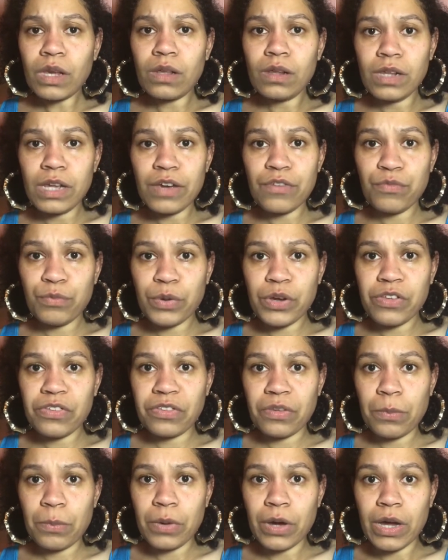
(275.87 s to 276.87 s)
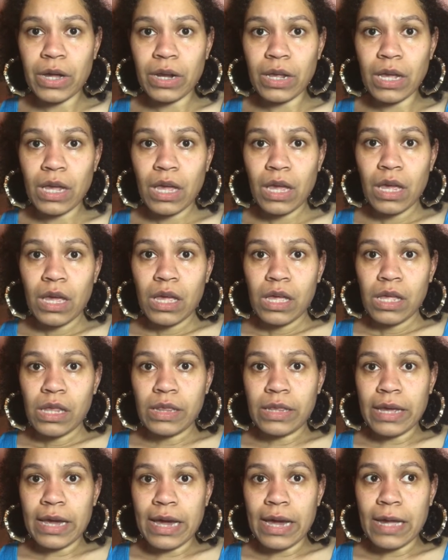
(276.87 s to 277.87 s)
left by somebody
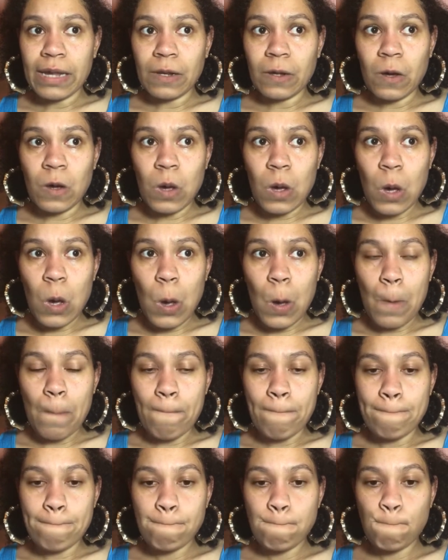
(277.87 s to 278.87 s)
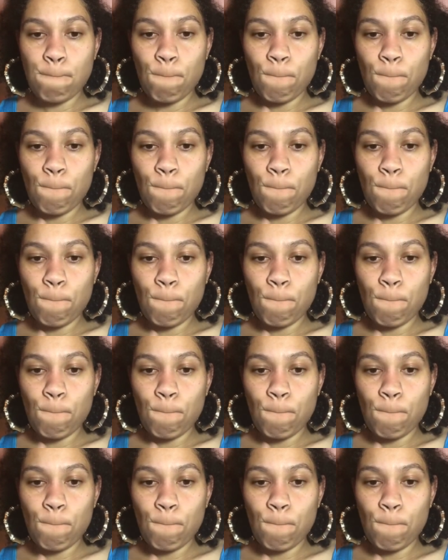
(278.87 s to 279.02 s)
that, um...